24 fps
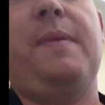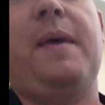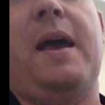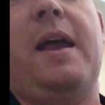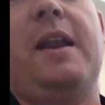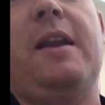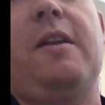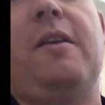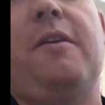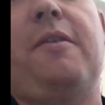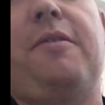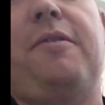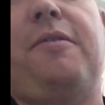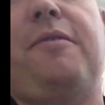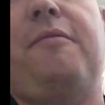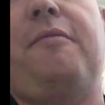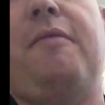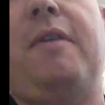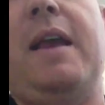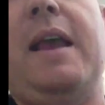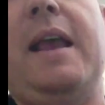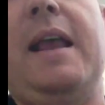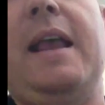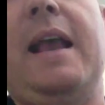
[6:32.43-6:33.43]
then
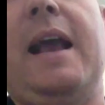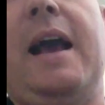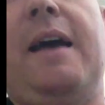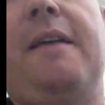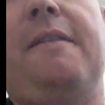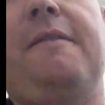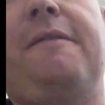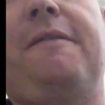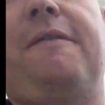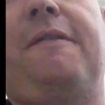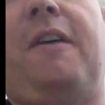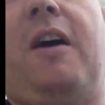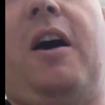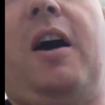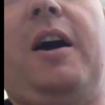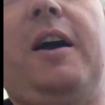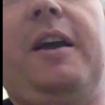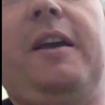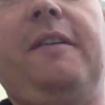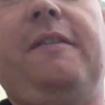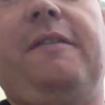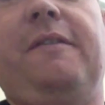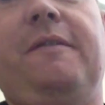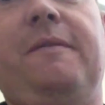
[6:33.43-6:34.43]
3 and
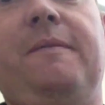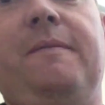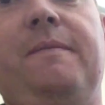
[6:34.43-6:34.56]
5.